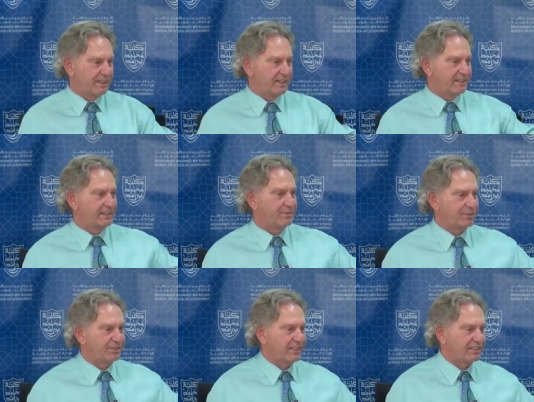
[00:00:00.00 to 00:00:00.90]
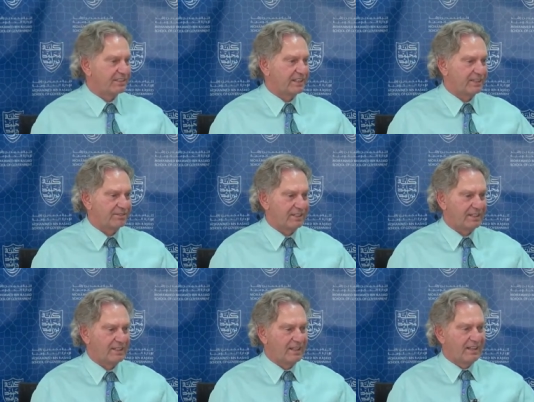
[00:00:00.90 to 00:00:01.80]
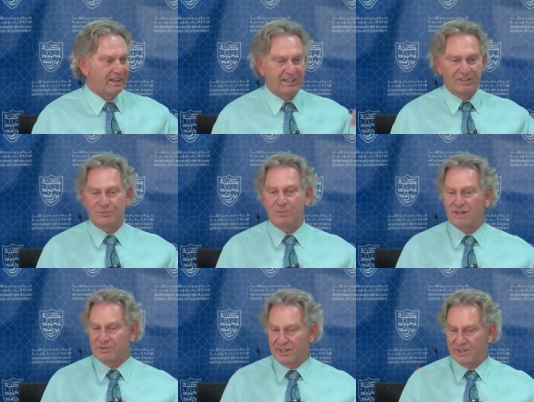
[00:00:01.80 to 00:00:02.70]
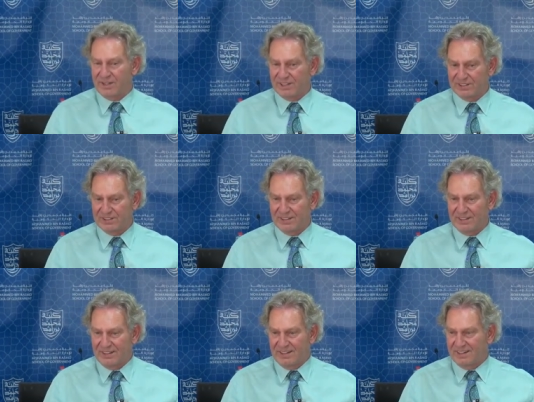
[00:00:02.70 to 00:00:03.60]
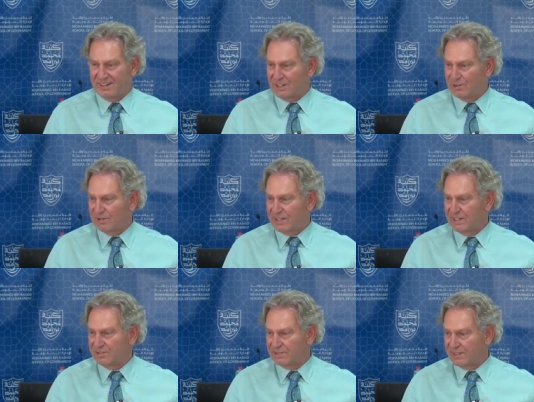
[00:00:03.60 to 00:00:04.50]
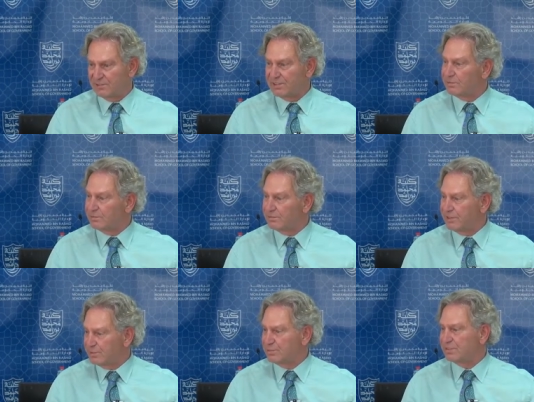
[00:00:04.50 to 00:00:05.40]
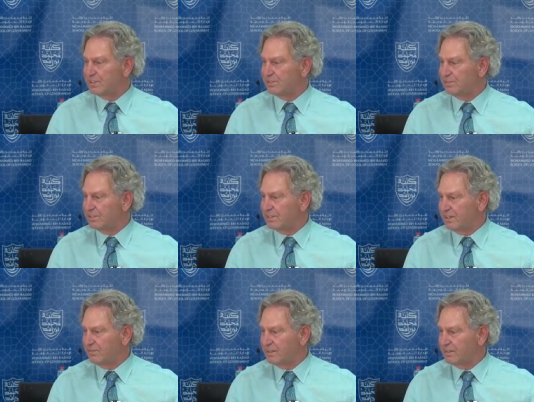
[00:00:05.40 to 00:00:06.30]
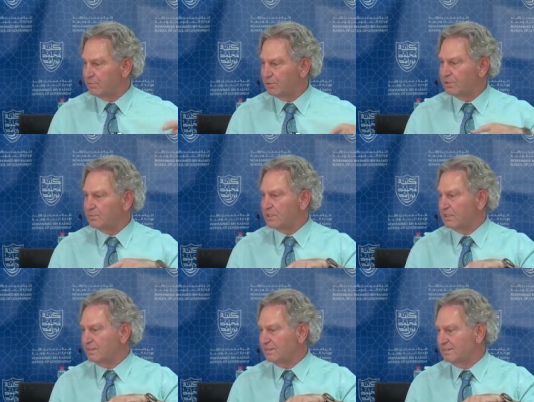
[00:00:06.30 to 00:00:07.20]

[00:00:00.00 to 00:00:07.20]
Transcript: We had ten percent saving, and then smart regulation. I now gave, gave them fifty percent of the saving in their pocket money.